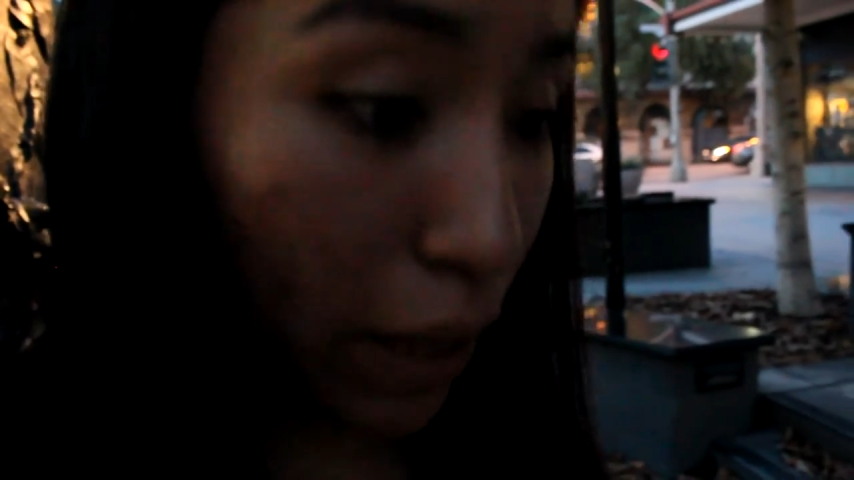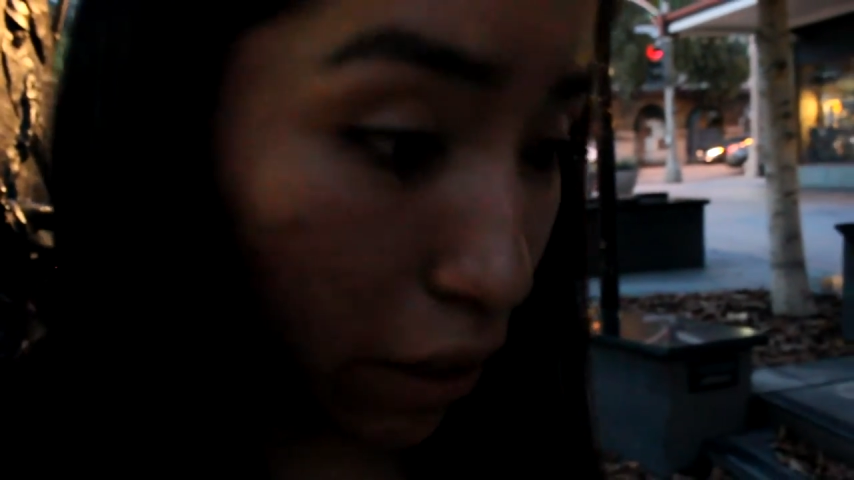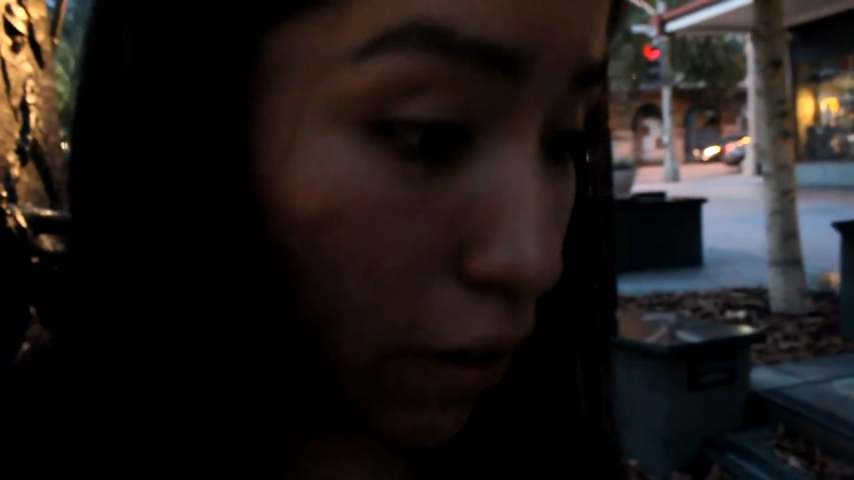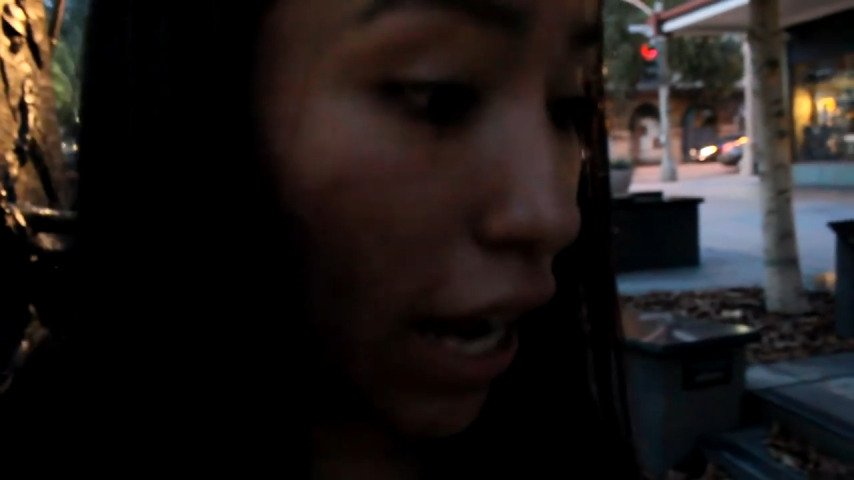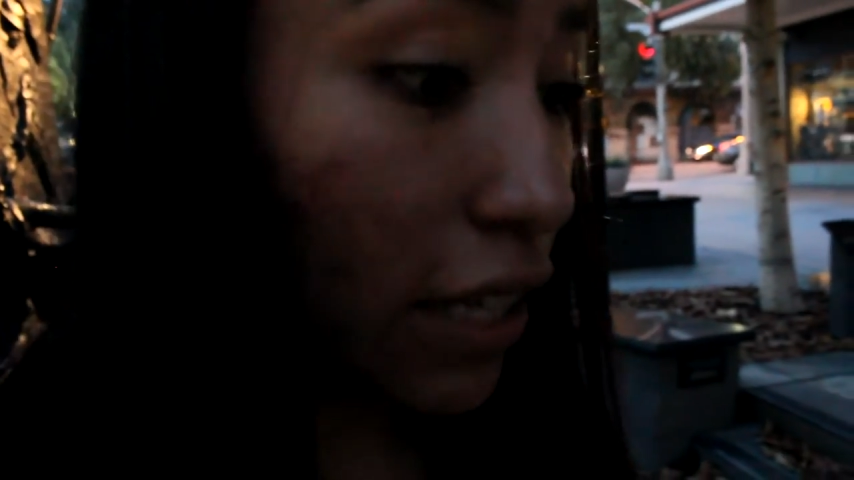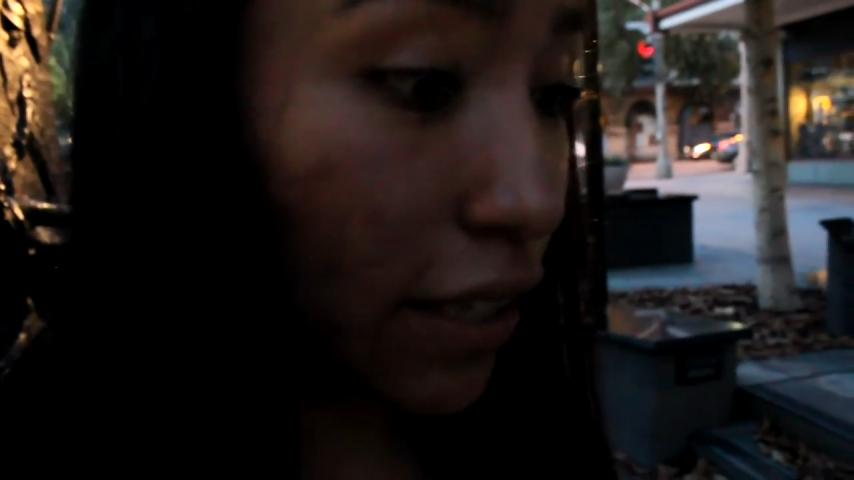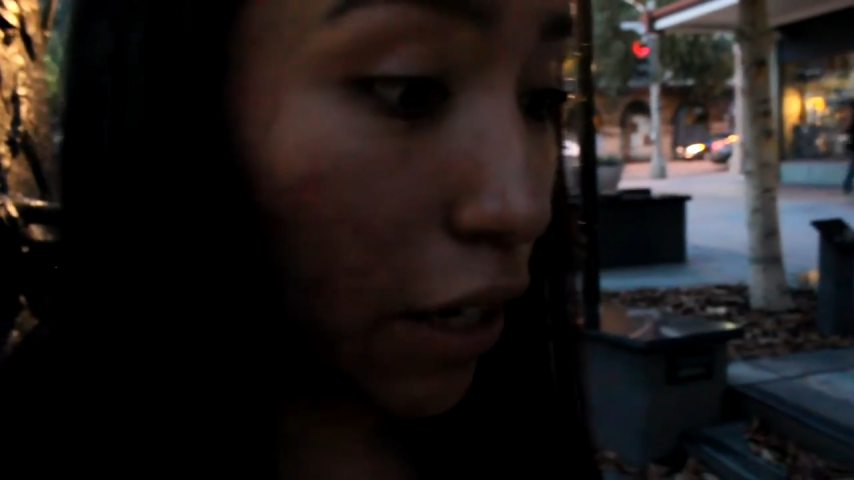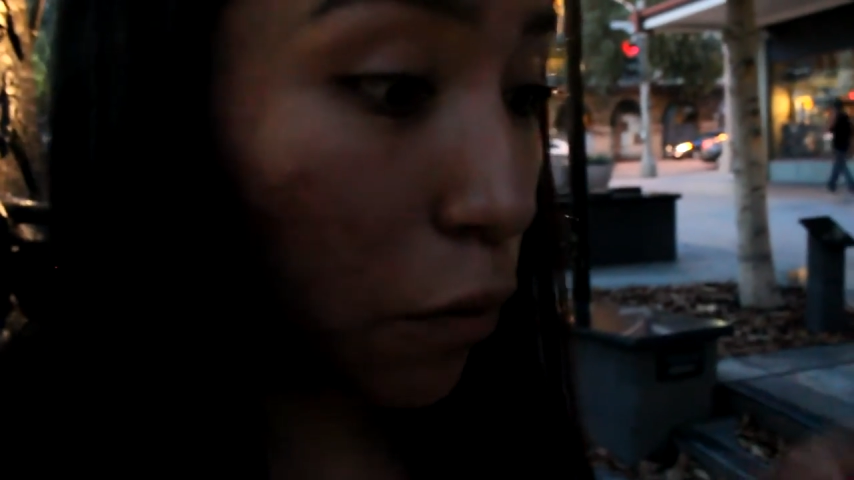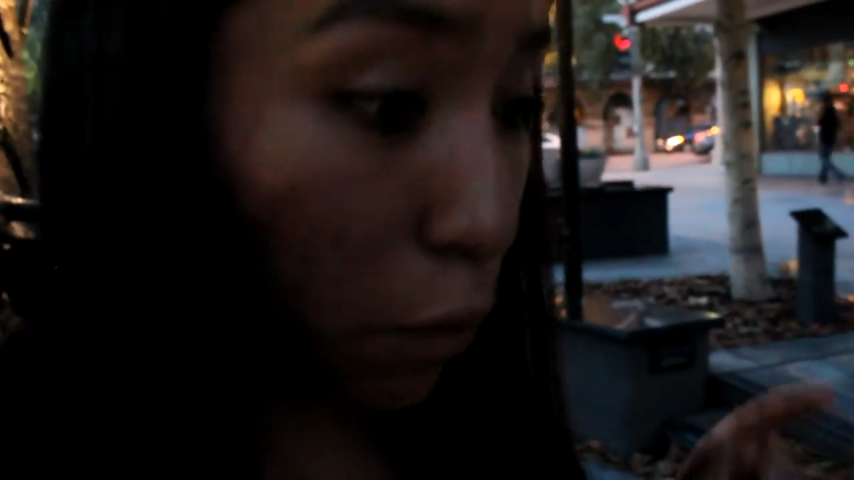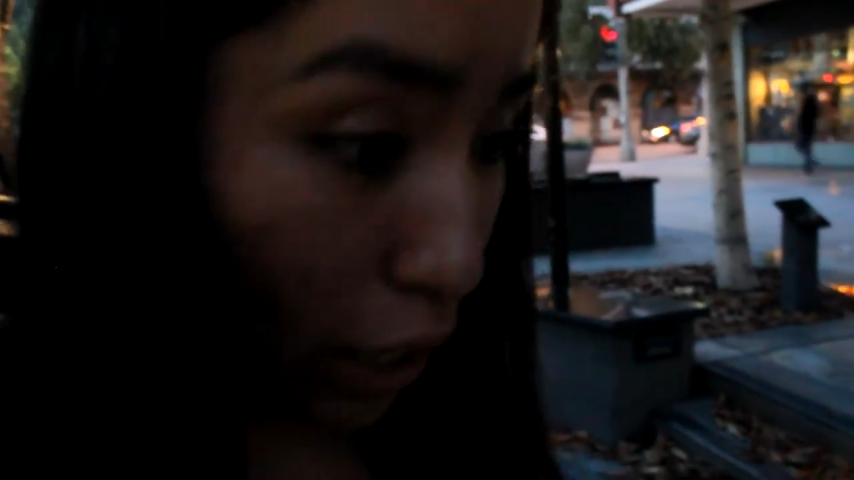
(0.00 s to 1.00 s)
beat your ass,
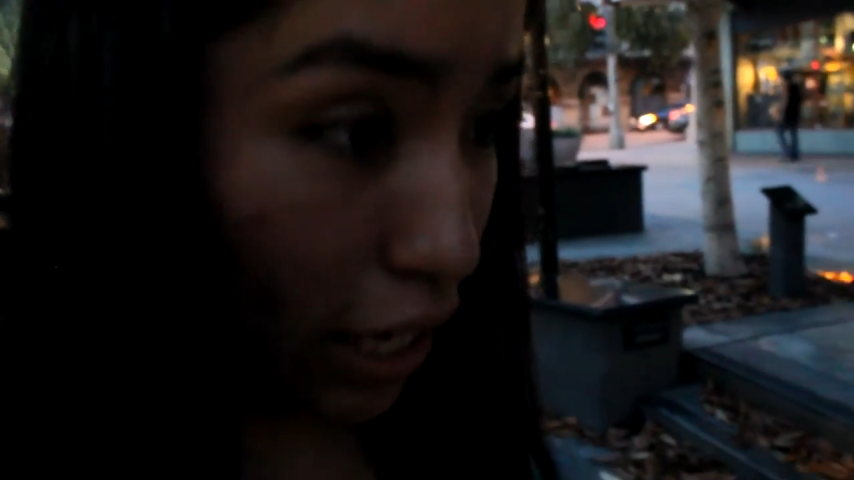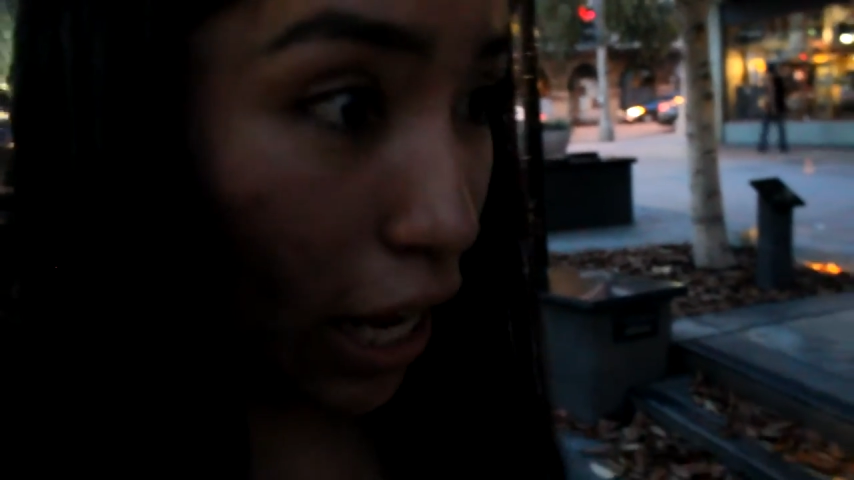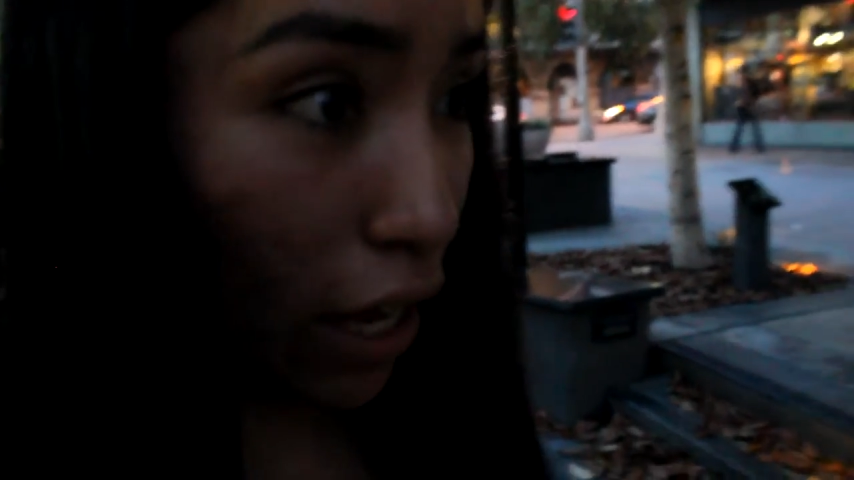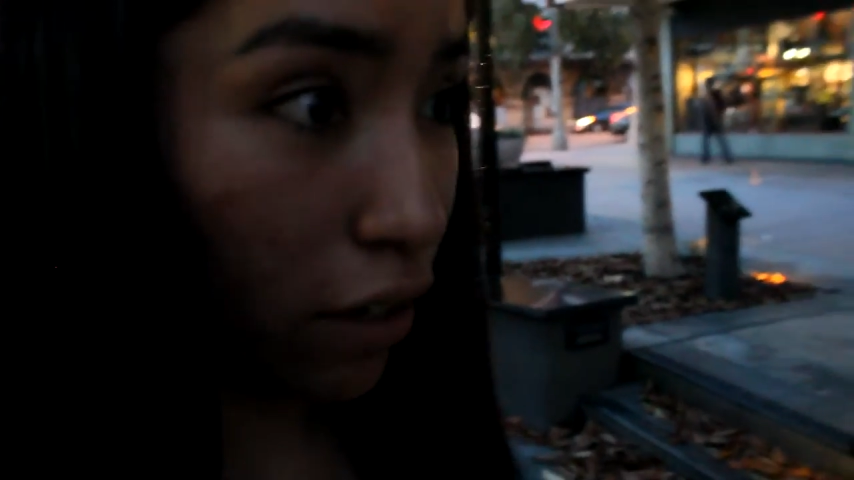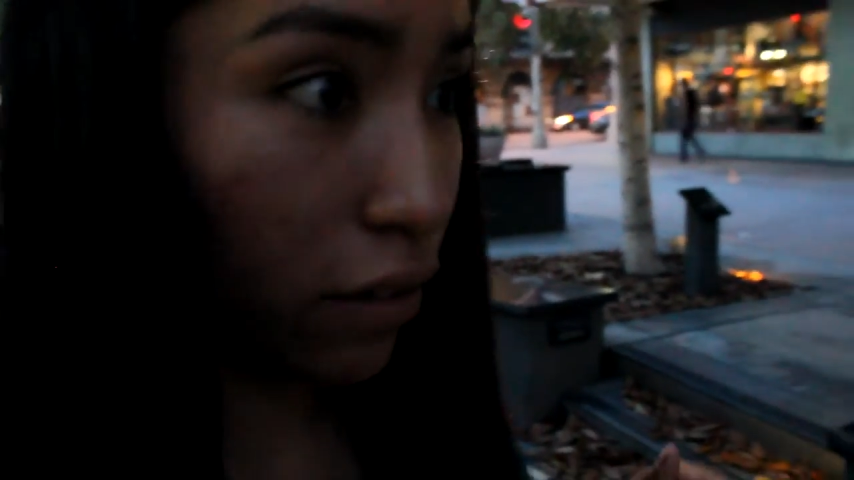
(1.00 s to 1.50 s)
like, right now.